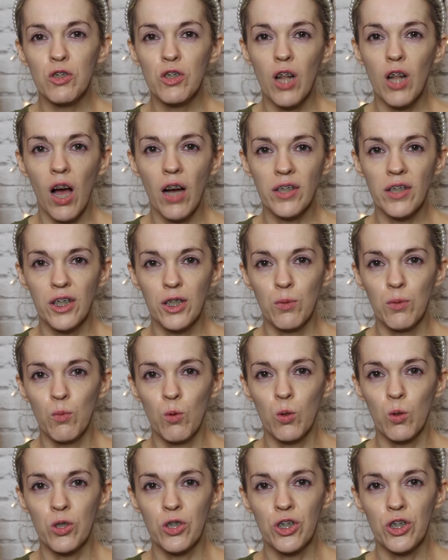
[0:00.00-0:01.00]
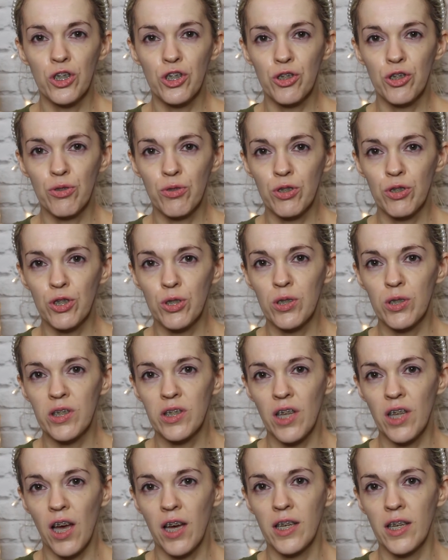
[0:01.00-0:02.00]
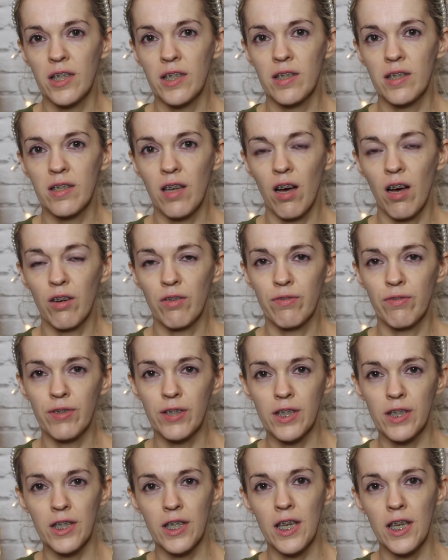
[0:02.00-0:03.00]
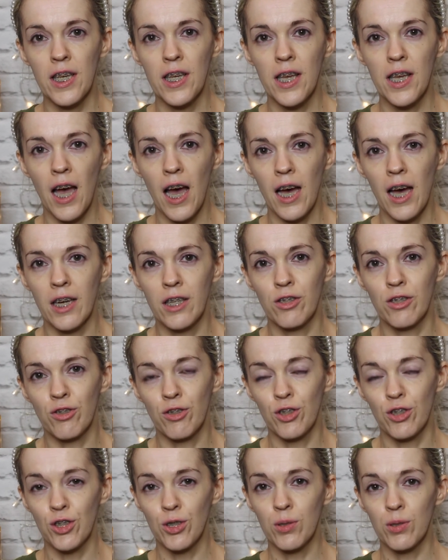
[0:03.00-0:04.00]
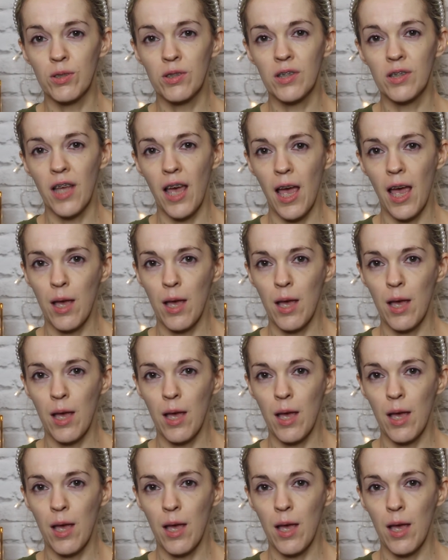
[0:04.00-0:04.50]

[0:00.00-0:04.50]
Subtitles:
Lock in water to reduce signs of fatigue and reduce